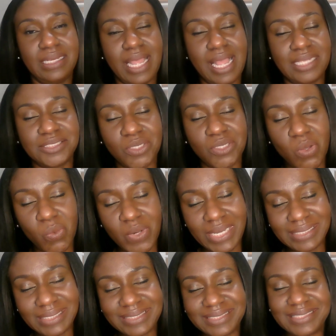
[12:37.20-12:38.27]
As
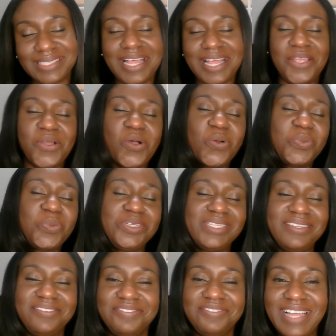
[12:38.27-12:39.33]
always, I hope you
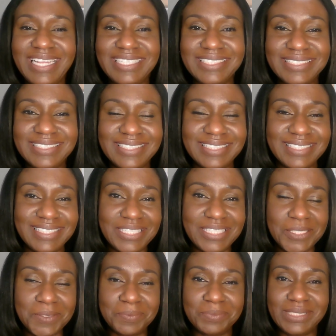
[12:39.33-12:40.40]
did find
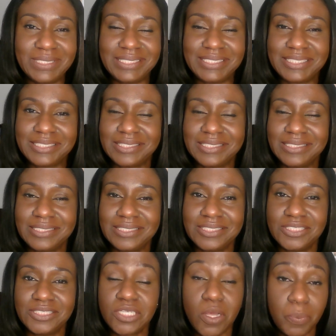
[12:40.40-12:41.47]
this
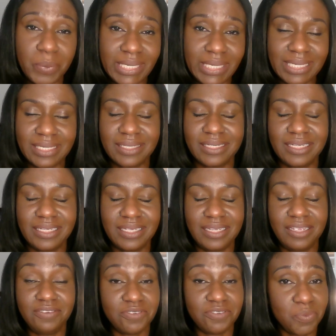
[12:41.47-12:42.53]
topic
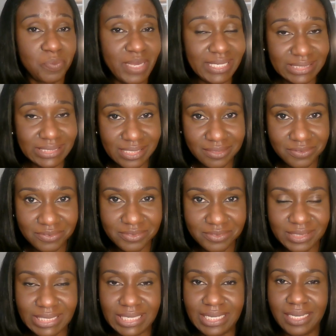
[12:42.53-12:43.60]
informative,
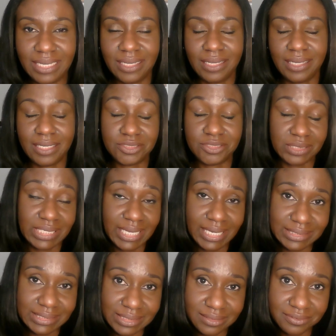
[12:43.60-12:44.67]

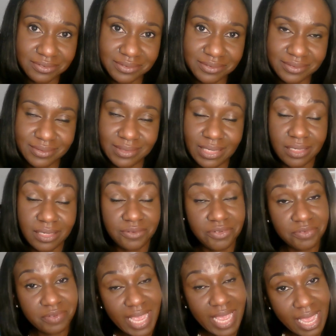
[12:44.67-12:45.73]
educative. And if
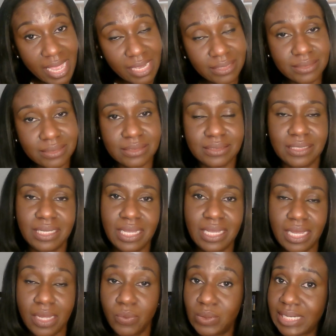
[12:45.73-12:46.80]
you've had,
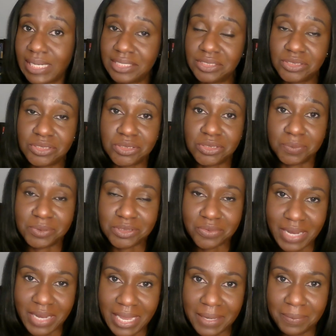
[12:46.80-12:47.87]
I would like you to
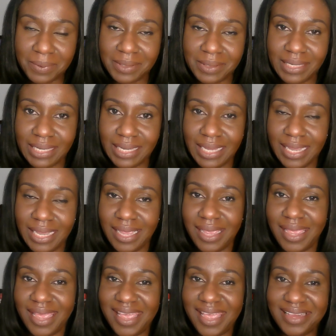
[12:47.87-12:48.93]
subscribe,
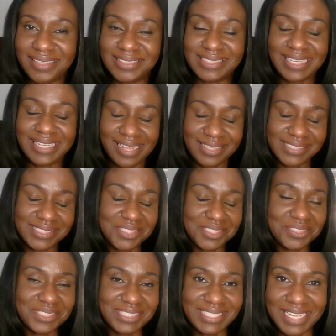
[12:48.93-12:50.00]
and I'll see you
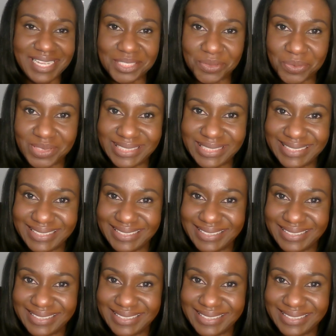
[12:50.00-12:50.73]
in the next one.